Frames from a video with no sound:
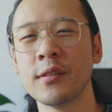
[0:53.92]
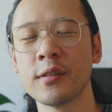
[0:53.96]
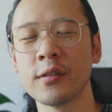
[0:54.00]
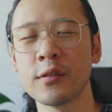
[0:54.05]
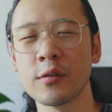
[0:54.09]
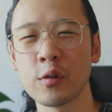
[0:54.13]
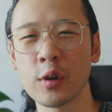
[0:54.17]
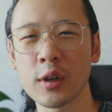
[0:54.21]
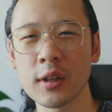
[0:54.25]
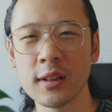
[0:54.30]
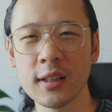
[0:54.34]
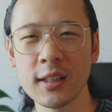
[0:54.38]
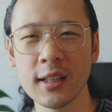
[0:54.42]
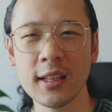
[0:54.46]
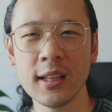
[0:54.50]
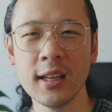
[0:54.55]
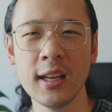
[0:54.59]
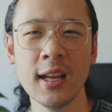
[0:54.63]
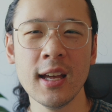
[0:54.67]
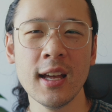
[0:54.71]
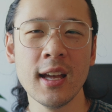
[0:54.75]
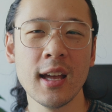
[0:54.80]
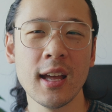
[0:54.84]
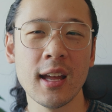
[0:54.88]
strictly
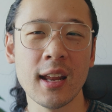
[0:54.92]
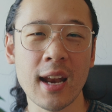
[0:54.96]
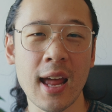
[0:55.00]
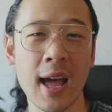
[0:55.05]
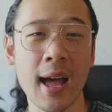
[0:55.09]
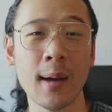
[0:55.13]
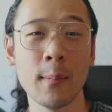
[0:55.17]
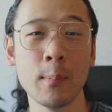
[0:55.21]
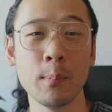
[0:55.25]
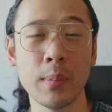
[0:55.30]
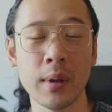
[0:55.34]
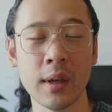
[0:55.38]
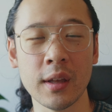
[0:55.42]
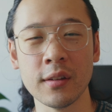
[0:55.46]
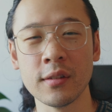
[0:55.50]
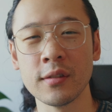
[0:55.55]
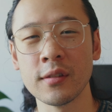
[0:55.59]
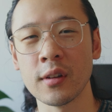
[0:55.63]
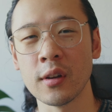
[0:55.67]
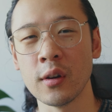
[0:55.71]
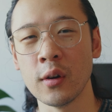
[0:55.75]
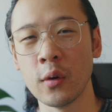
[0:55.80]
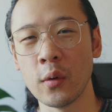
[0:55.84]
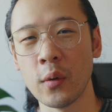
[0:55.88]
an
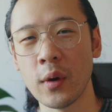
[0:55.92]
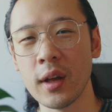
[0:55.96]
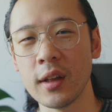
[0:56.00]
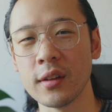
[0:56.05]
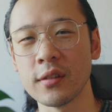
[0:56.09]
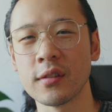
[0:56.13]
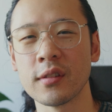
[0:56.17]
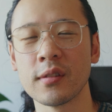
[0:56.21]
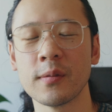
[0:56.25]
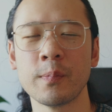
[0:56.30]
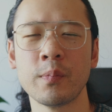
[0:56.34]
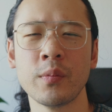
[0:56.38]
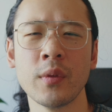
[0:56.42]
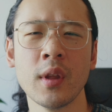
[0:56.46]
app-based OS.